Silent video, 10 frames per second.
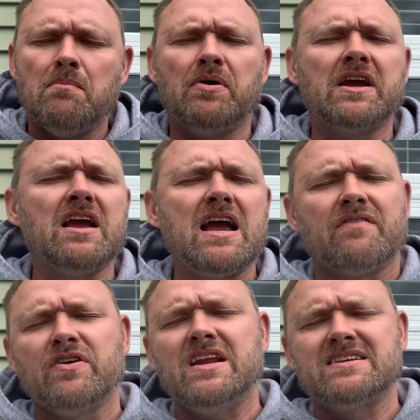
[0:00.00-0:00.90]
bringing
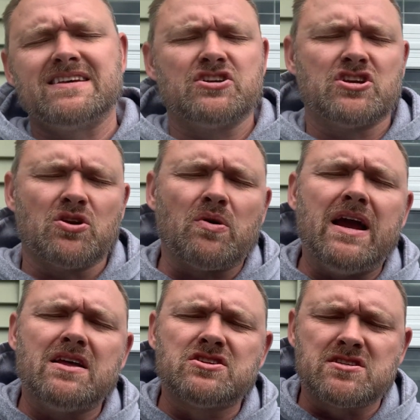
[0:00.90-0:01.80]
every decision,
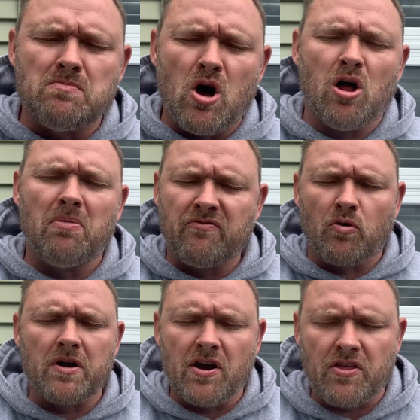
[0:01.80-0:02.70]
great and small,
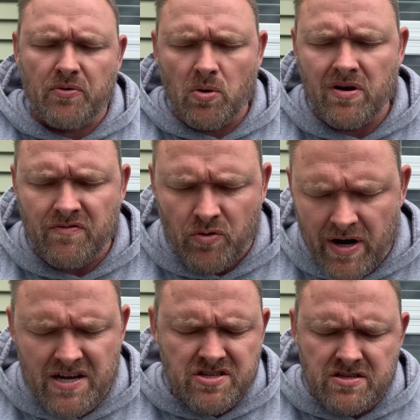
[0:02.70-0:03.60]
before your throne of
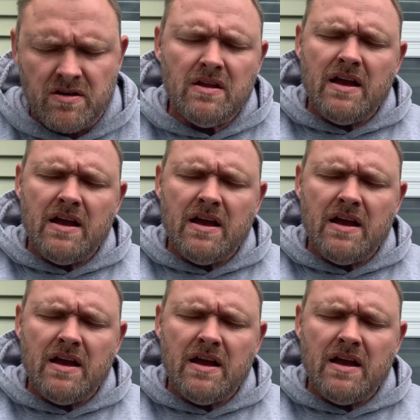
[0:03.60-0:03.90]
grace.